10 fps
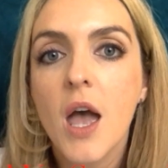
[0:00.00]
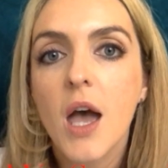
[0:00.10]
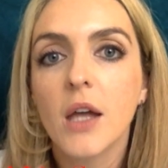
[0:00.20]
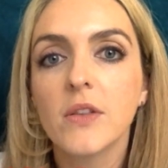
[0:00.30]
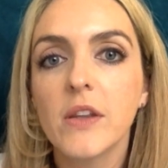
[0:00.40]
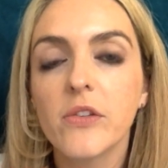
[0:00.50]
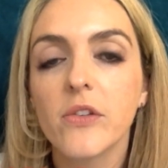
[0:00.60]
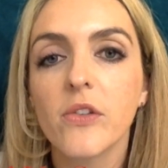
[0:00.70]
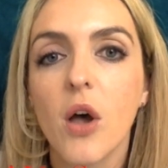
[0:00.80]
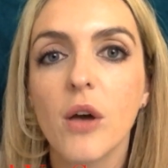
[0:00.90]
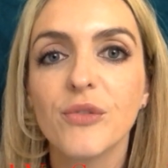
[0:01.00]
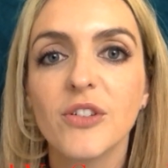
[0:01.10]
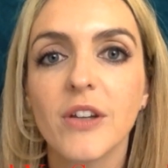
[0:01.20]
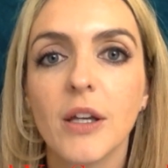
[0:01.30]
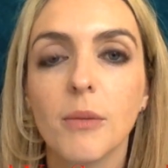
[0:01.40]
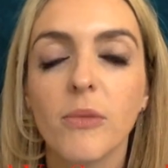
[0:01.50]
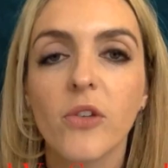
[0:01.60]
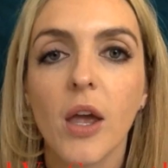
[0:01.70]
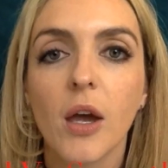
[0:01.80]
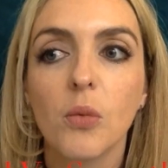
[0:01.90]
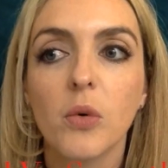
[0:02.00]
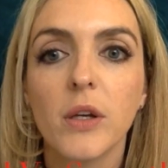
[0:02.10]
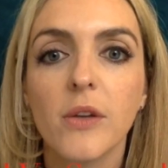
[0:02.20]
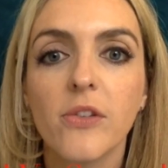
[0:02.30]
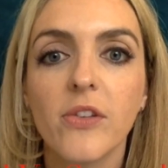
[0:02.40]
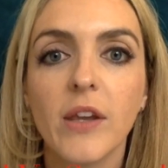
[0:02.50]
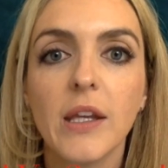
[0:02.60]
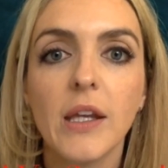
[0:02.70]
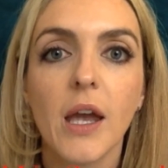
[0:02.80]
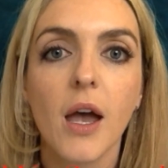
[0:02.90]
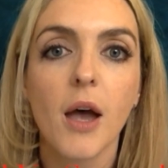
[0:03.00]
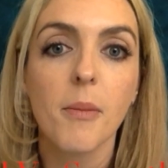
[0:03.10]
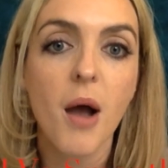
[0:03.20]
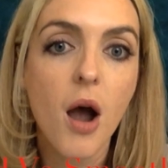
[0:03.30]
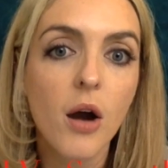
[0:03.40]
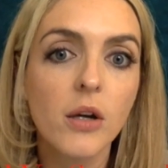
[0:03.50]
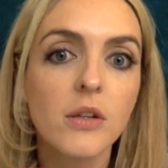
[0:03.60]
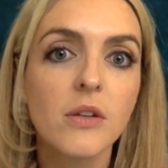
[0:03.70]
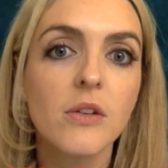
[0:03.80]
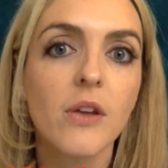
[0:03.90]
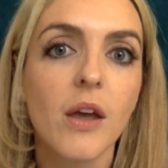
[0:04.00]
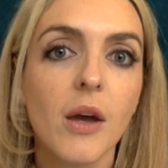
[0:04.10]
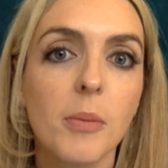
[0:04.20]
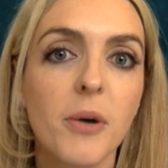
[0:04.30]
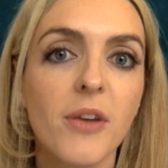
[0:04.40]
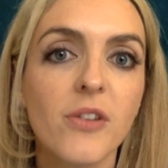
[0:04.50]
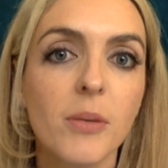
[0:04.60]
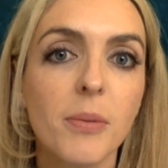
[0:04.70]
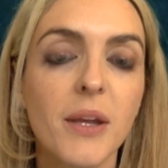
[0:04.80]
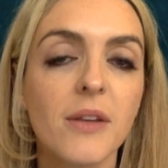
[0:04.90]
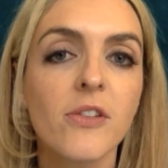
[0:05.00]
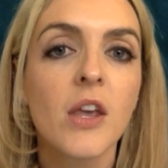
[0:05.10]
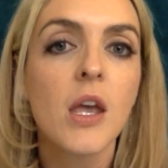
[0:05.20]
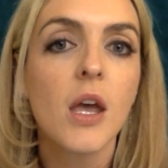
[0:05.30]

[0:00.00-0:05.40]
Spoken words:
And this is oftentimes where you see hardened breast implants.